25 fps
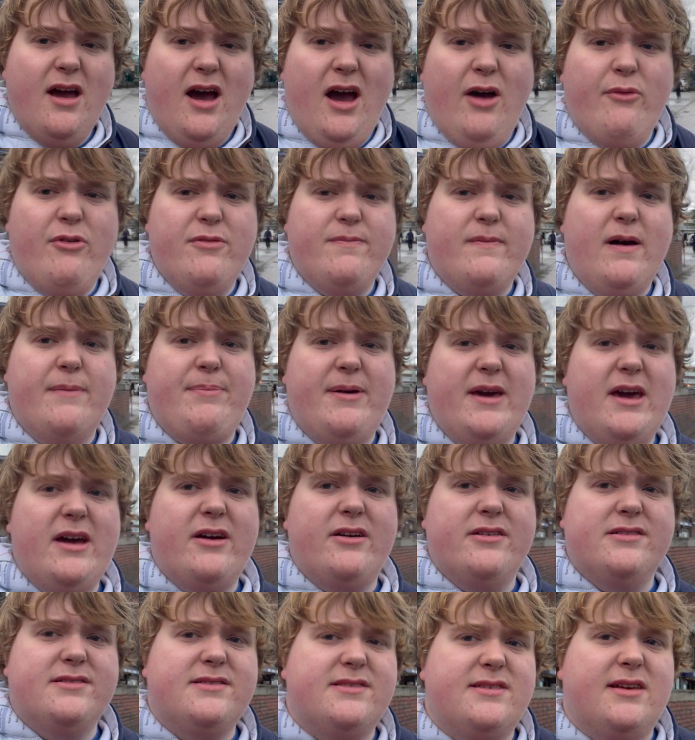with my
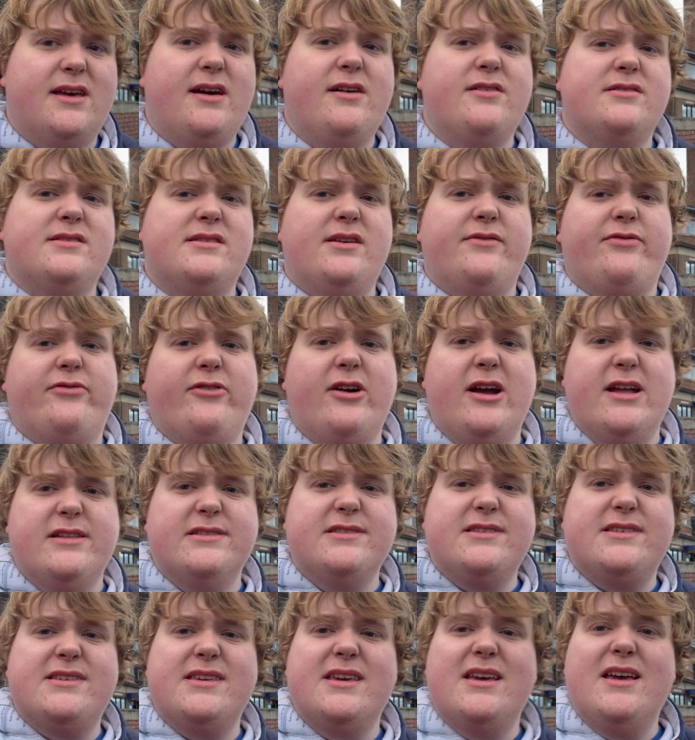parents to go and see
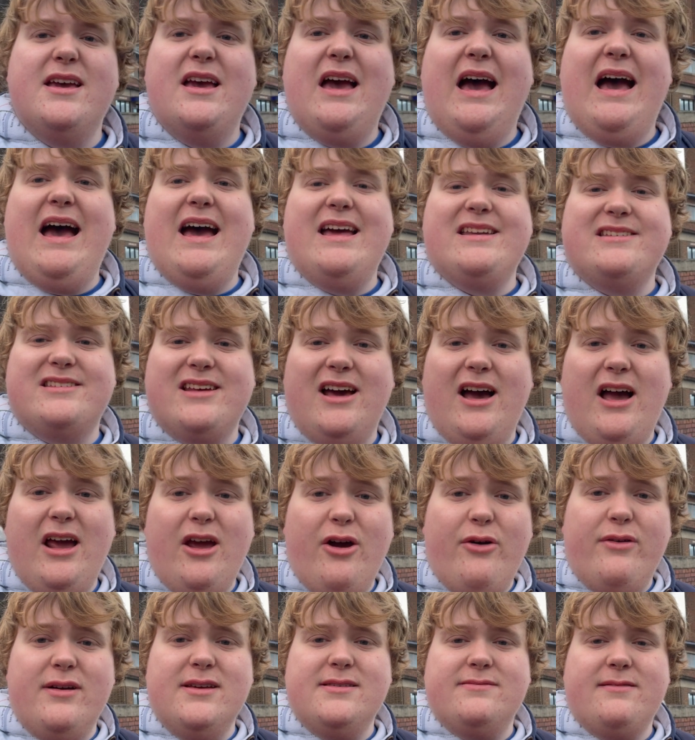friends. And I
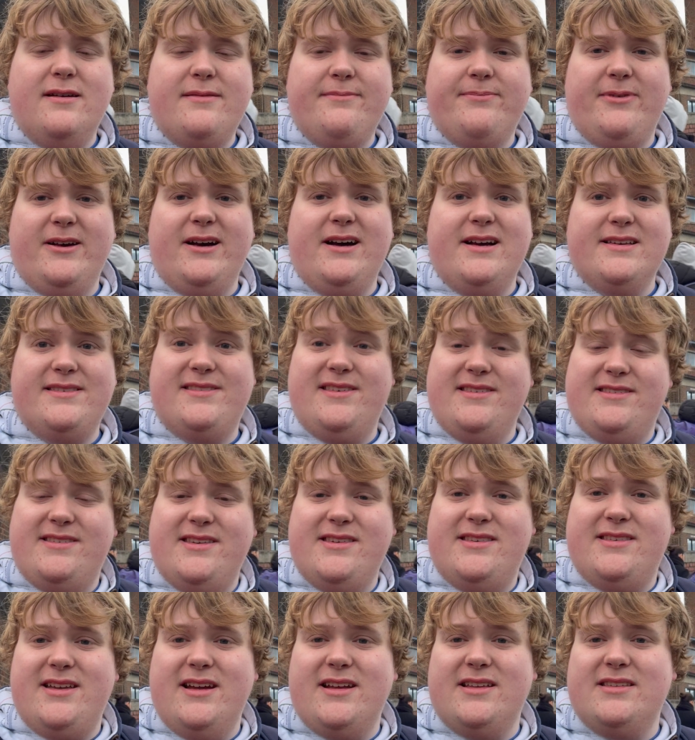always went past this
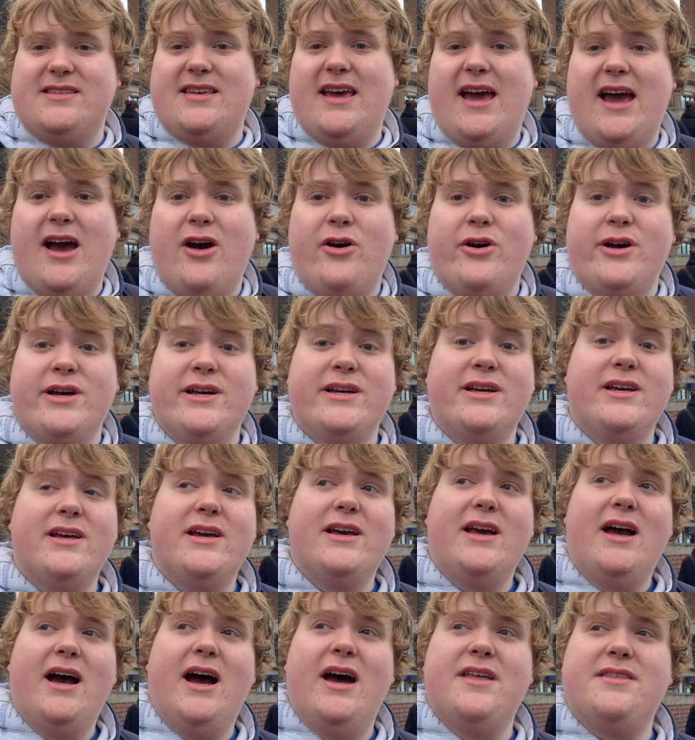distinct tower
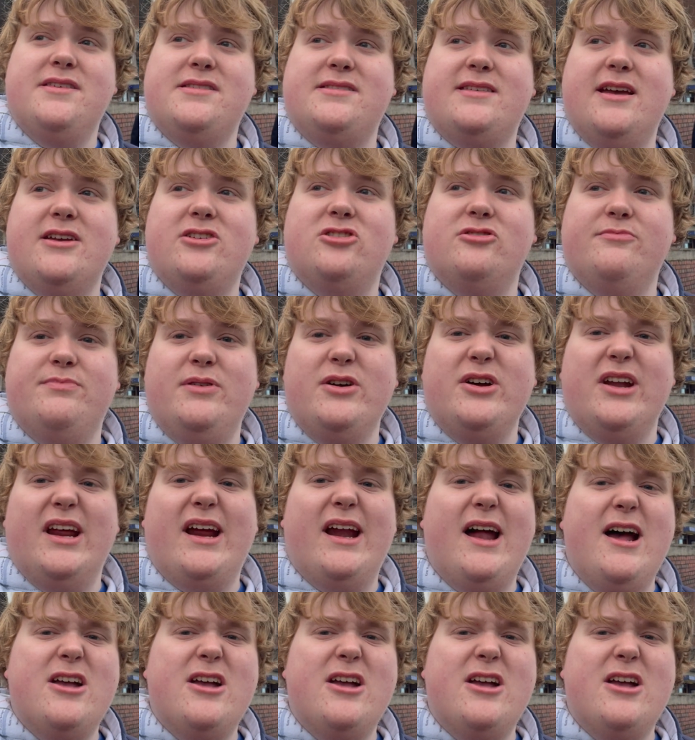at the station building. I